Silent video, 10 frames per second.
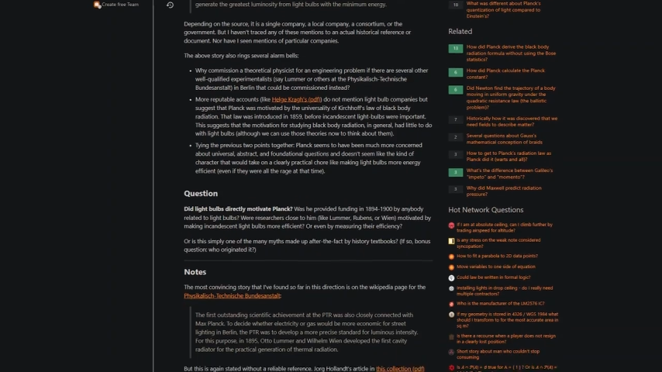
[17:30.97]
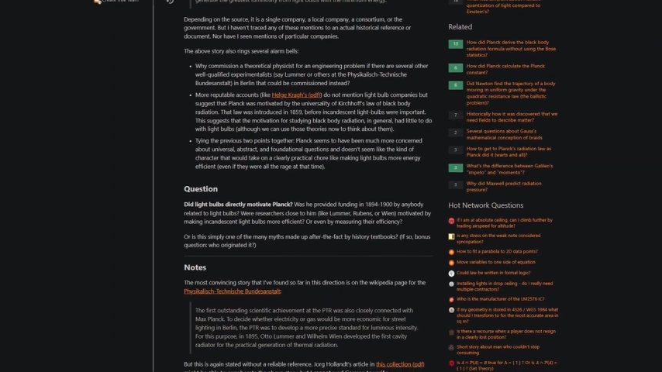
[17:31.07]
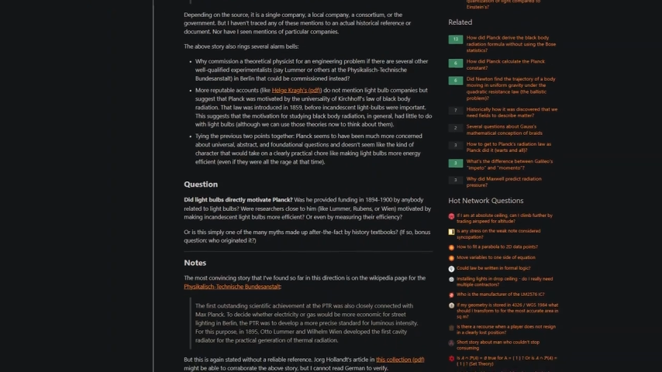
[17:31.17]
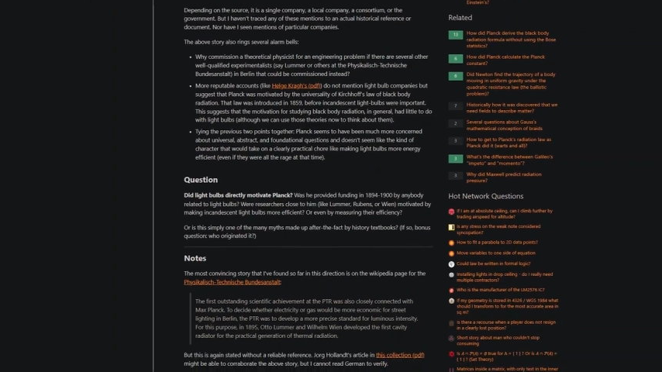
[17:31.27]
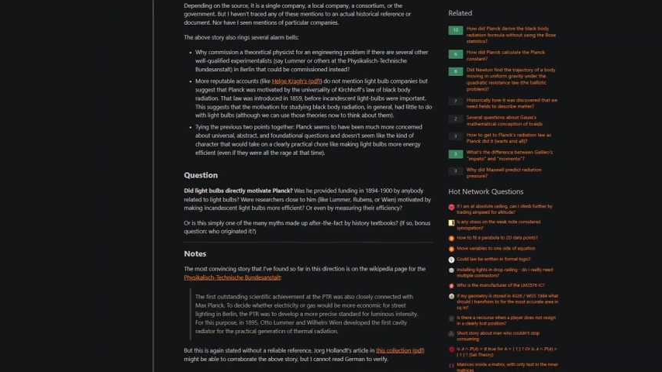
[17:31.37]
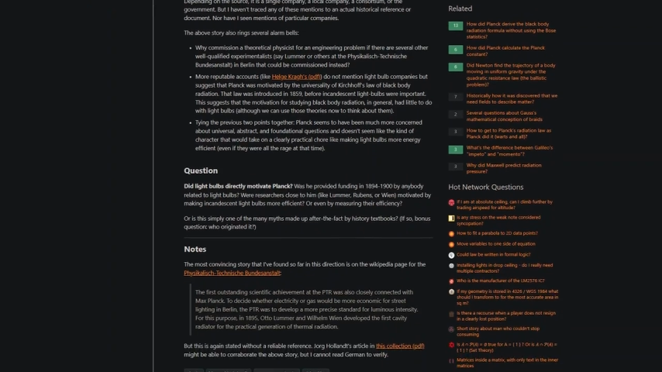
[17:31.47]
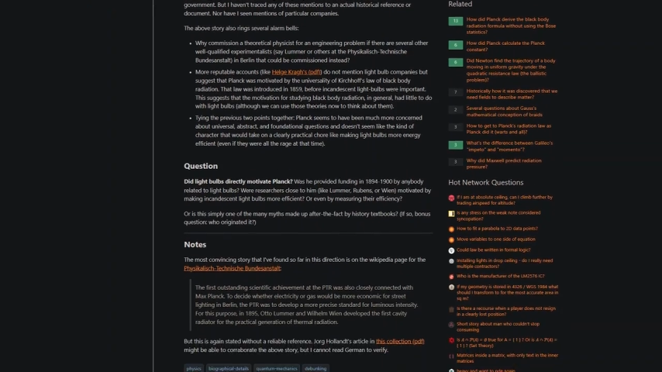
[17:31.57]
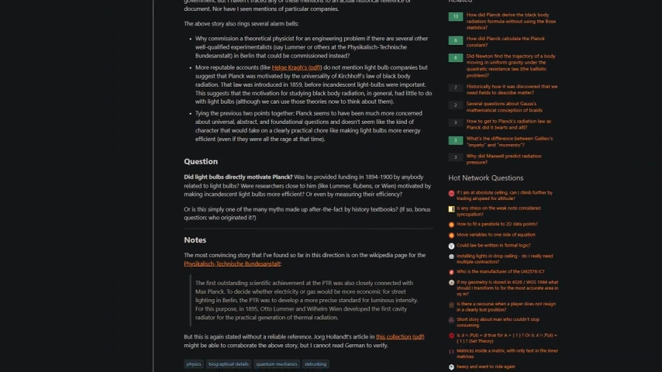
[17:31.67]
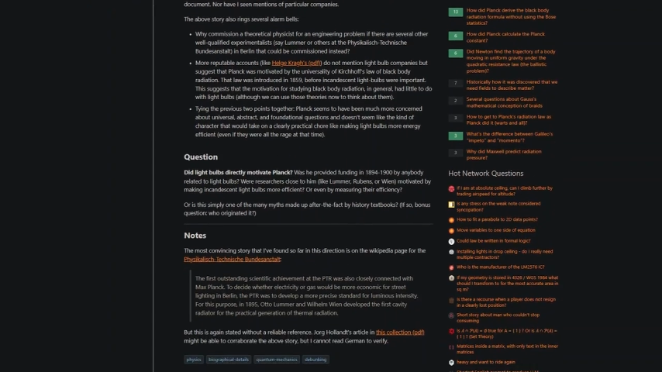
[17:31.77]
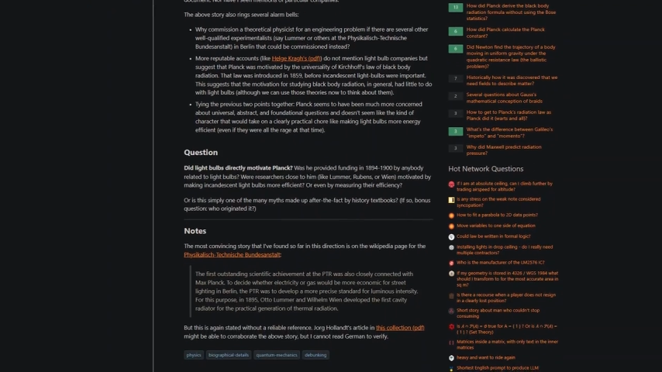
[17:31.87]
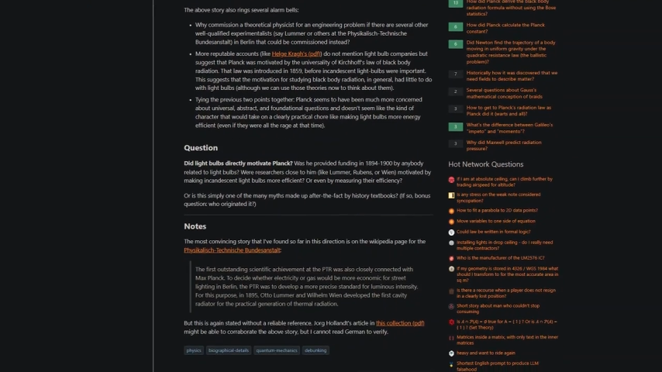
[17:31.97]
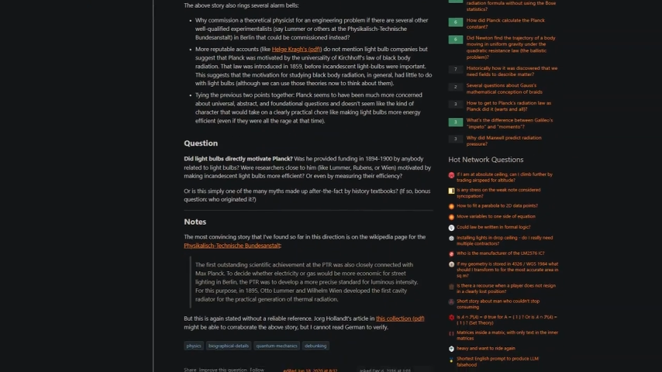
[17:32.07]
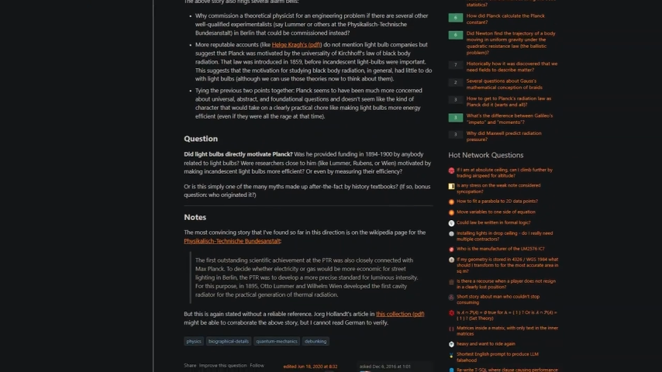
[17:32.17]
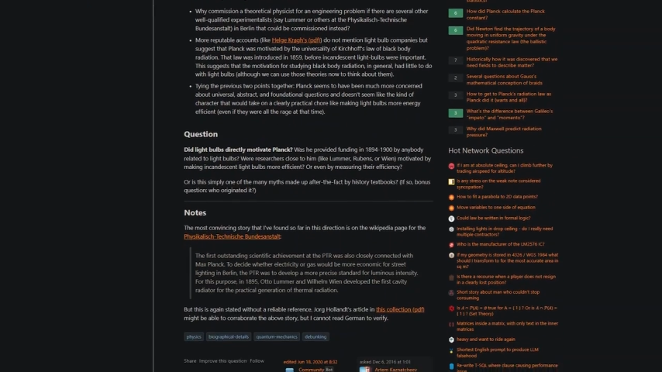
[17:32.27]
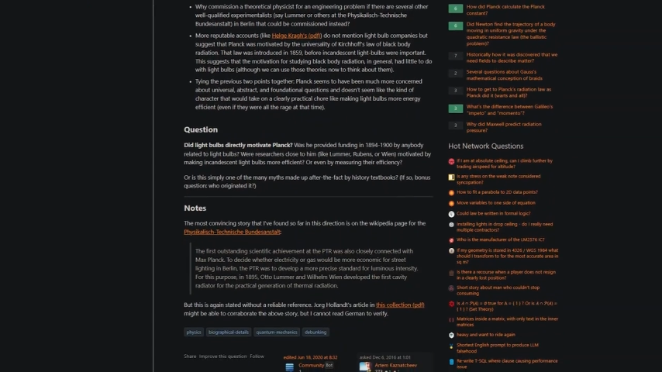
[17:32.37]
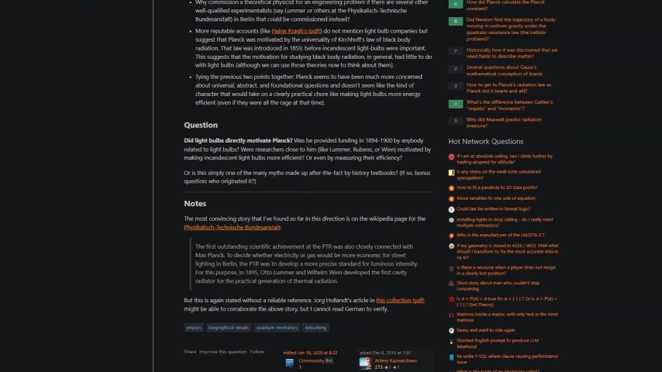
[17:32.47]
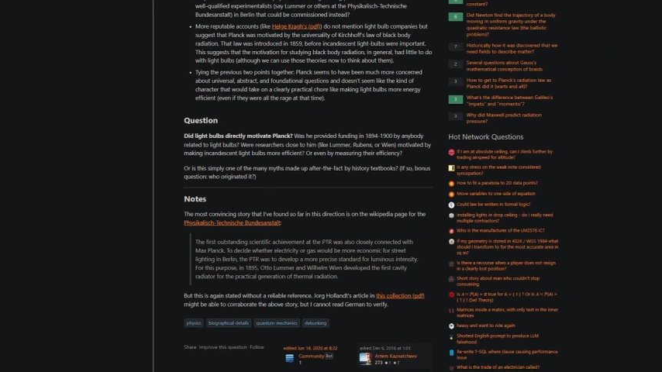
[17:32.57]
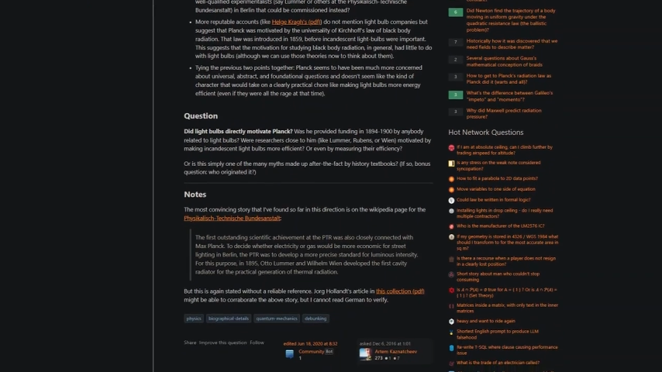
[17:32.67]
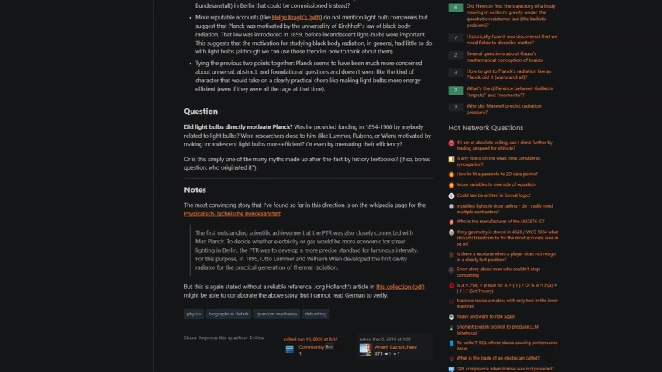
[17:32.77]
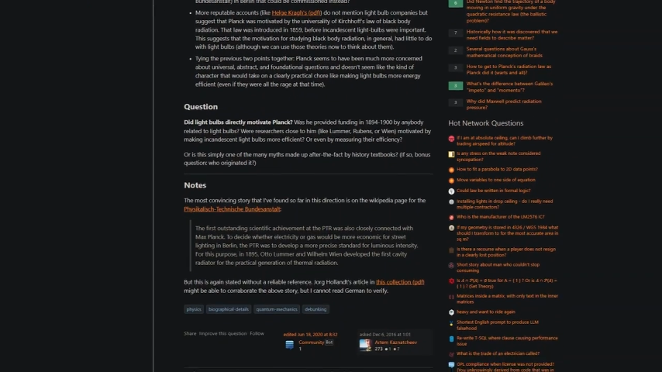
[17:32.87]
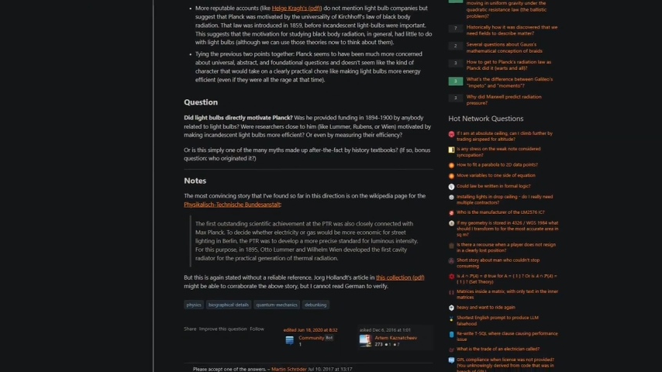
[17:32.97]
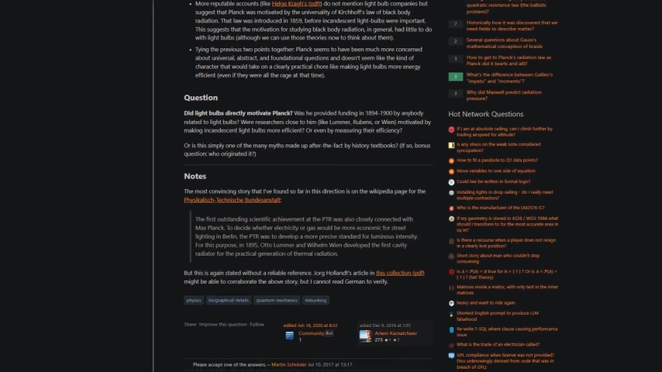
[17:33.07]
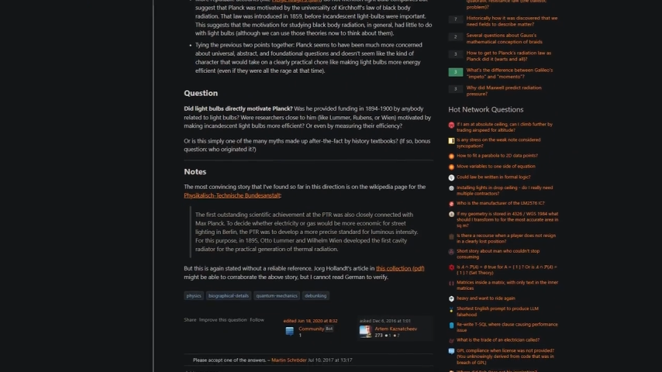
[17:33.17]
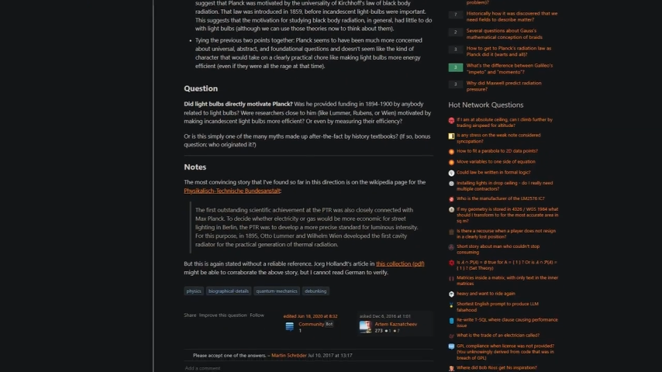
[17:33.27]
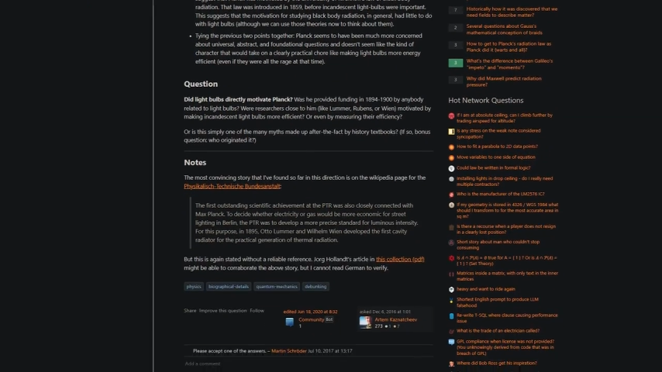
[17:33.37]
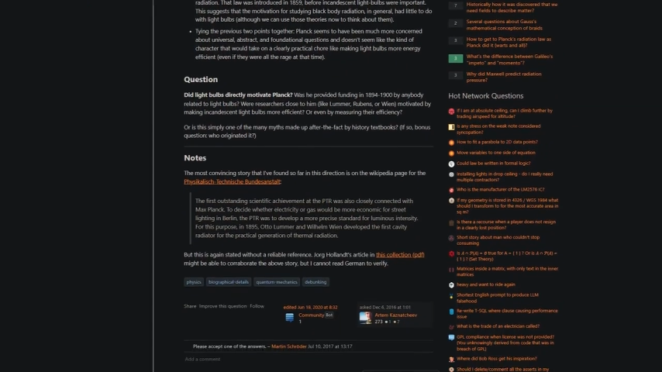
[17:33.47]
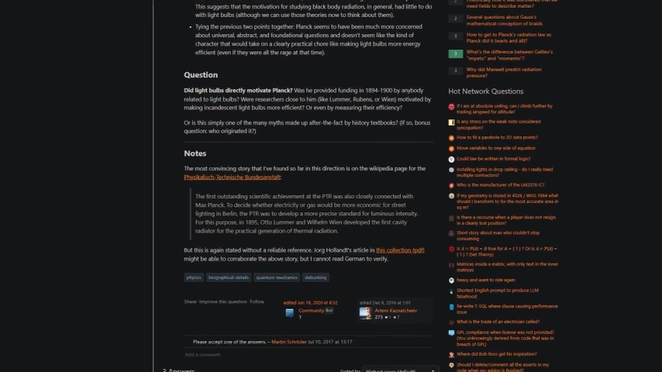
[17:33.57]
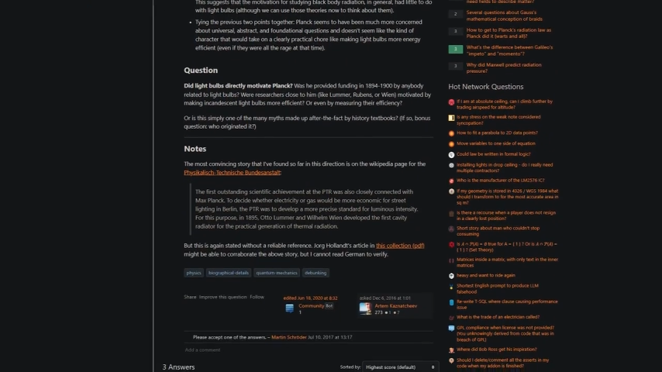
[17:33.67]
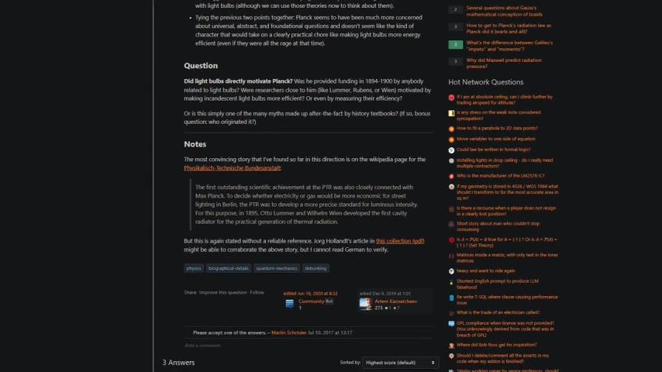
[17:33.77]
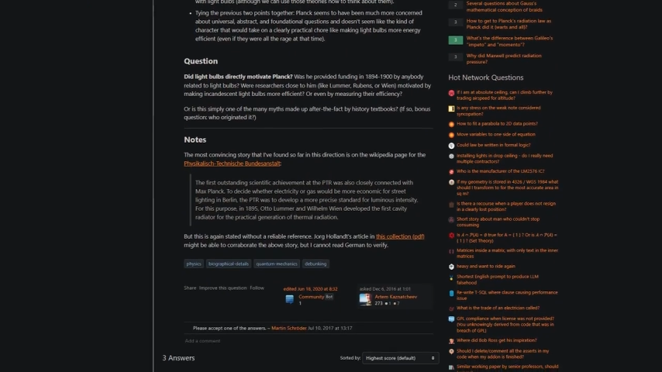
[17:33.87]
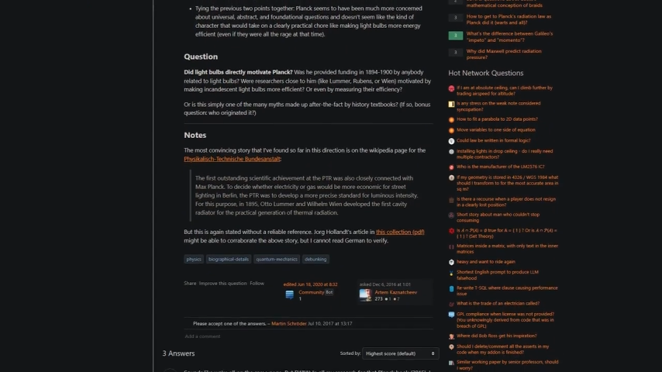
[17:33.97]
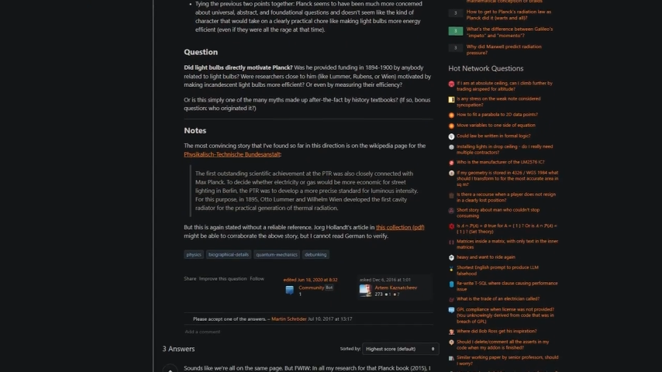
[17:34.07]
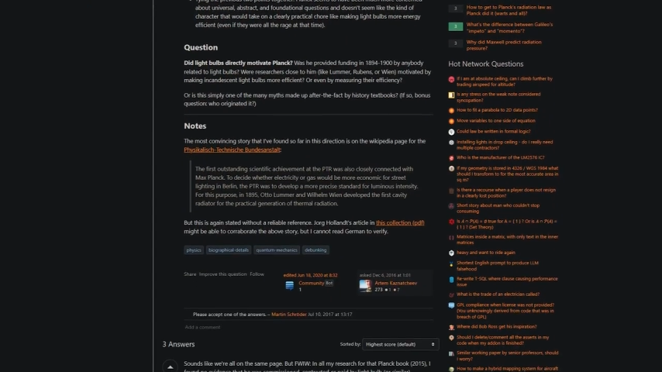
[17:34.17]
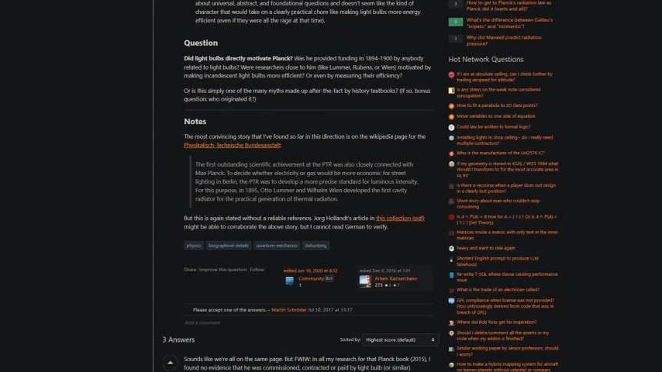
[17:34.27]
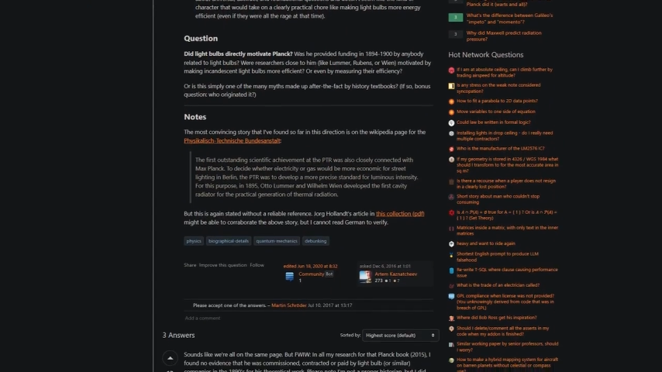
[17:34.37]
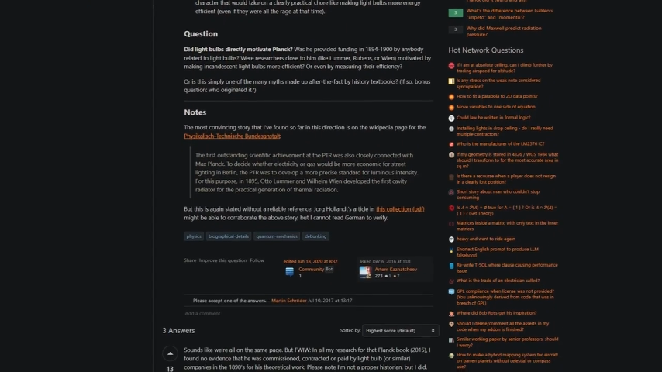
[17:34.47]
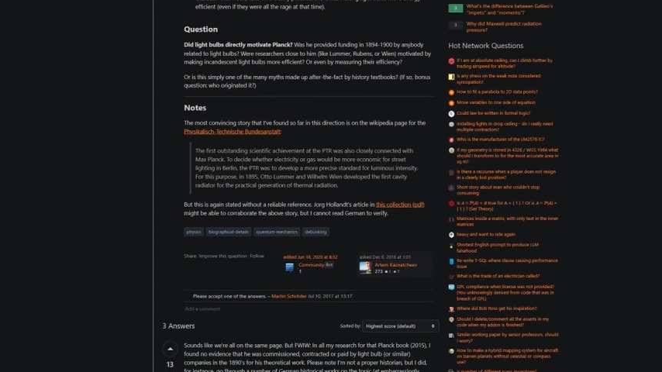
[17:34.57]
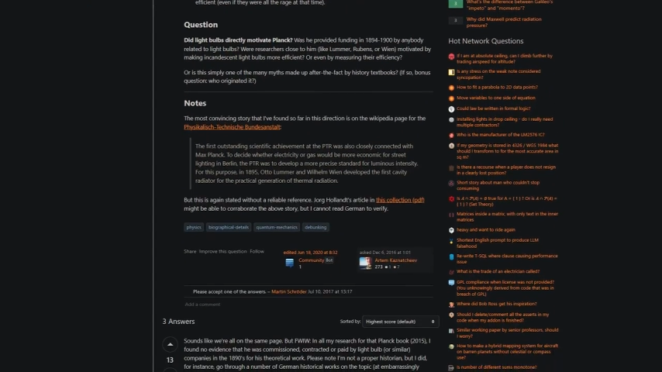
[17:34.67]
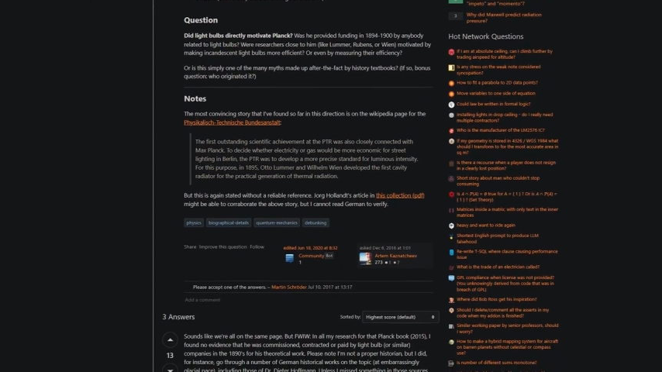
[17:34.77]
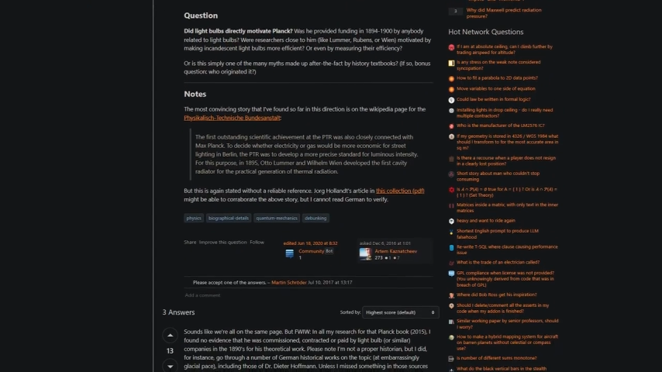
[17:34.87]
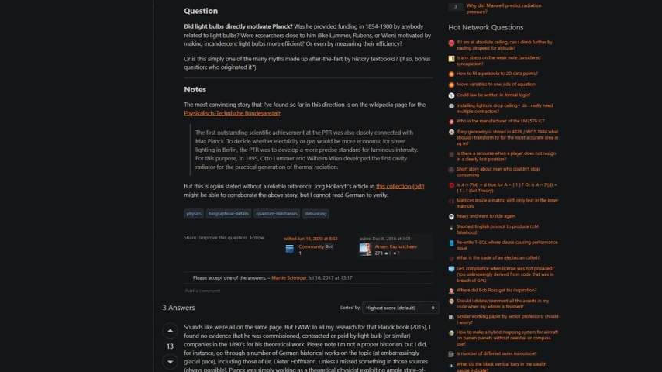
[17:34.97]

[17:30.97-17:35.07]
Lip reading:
Nobody's mouth can be seen.